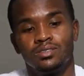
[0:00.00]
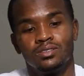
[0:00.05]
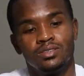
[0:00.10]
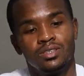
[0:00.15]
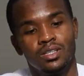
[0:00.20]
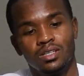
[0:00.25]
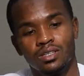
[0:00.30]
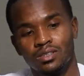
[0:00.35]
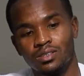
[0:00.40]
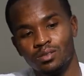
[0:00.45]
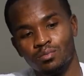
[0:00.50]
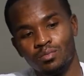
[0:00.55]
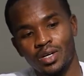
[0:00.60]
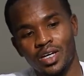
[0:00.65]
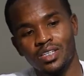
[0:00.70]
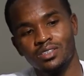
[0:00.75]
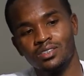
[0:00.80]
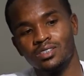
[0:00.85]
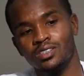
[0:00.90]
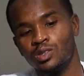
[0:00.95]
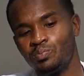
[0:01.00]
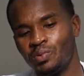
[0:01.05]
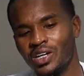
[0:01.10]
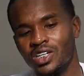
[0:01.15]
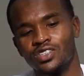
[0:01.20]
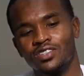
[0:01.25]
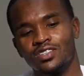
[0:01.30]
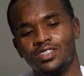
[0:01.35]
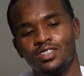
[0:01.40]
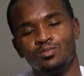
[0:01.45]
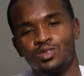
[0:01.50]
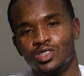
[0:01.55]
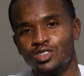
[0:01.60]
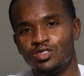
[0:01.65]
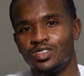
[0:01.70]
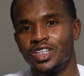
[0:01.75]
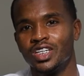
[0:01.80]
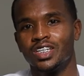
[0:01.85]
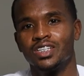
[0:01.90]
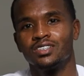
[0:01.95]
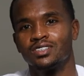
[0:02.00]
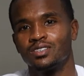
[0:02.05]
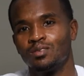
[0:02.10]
It looks amazing, especially when you get